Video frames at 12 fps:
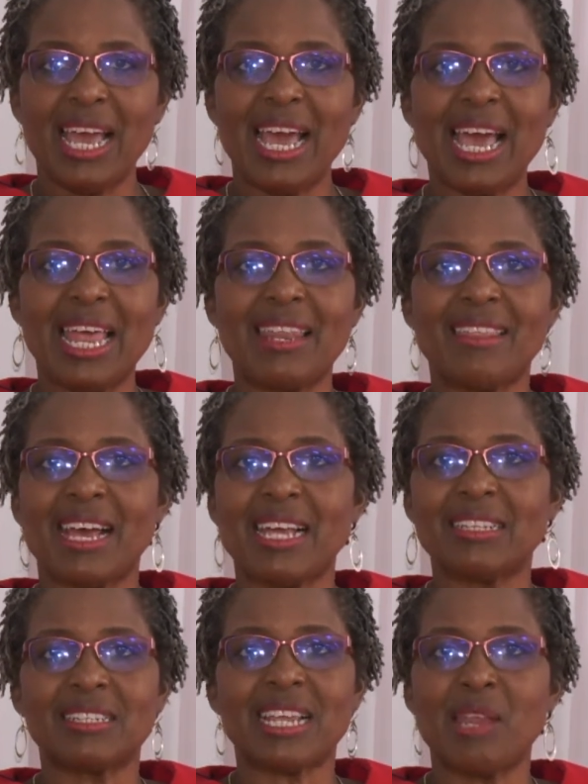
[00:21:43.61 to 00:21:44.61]
And
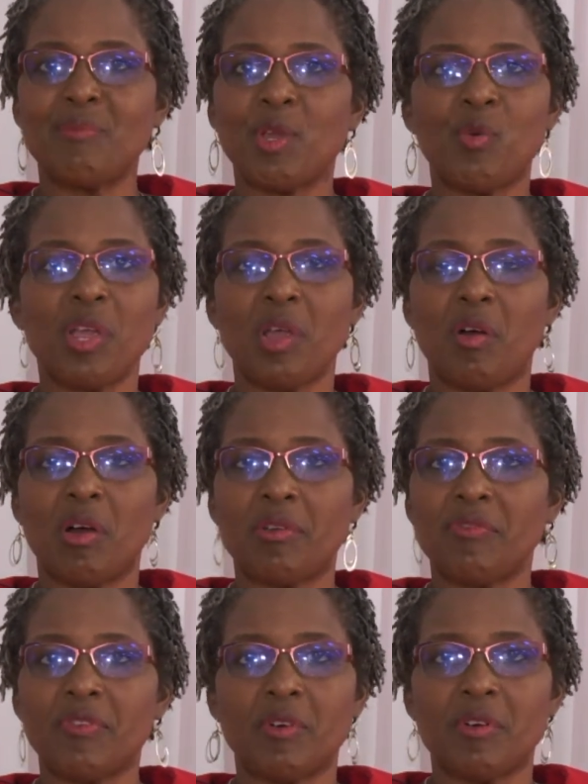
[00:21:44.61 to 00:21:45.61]
that can be going on
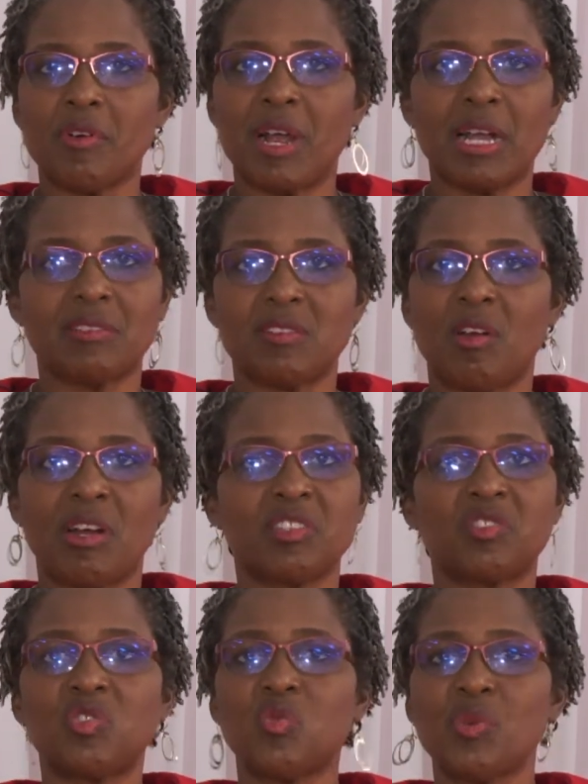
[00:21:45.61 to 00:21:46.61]
for as long as
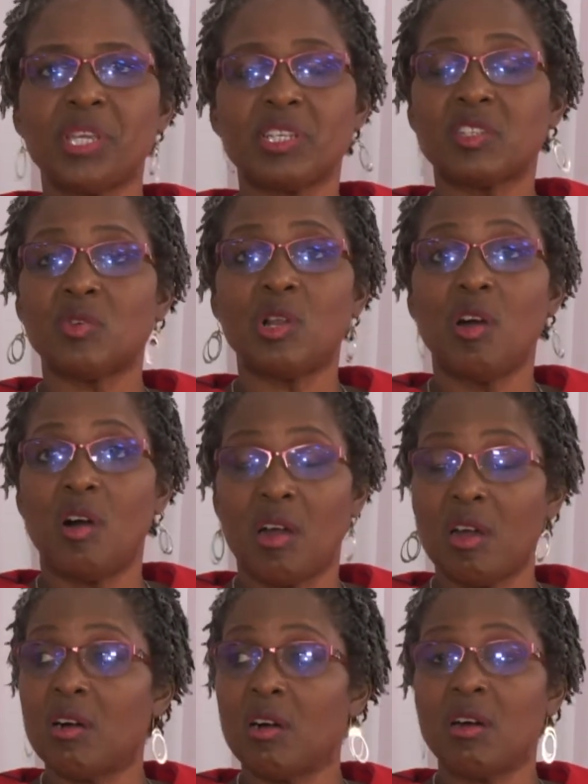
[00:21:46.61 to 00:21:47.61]
2 weeks or longer.